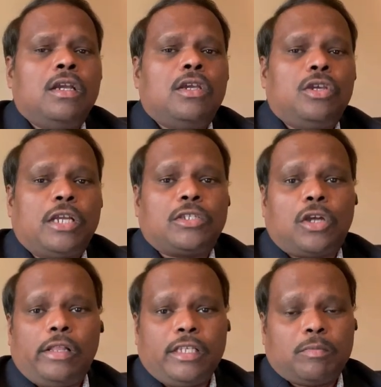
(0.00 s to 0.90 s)
you can
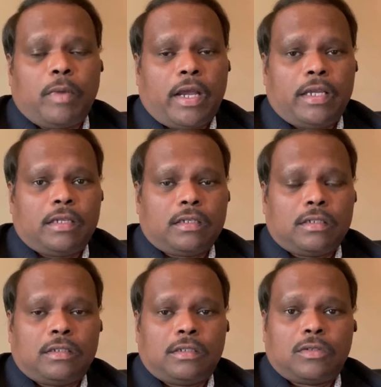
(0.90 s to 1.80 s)
solve this by
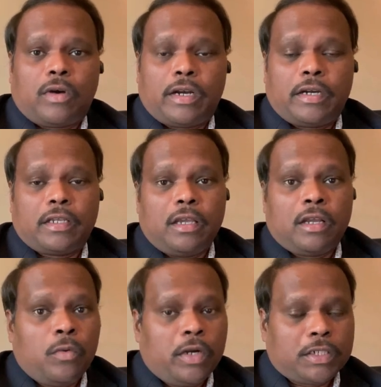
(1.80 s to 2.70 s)
quadratic
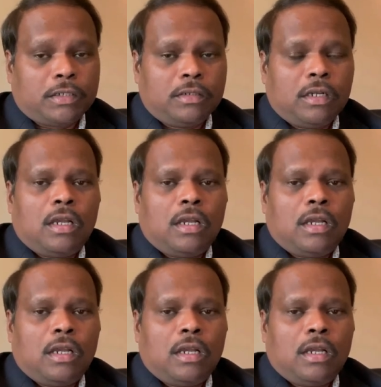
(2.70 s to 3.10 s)
equation.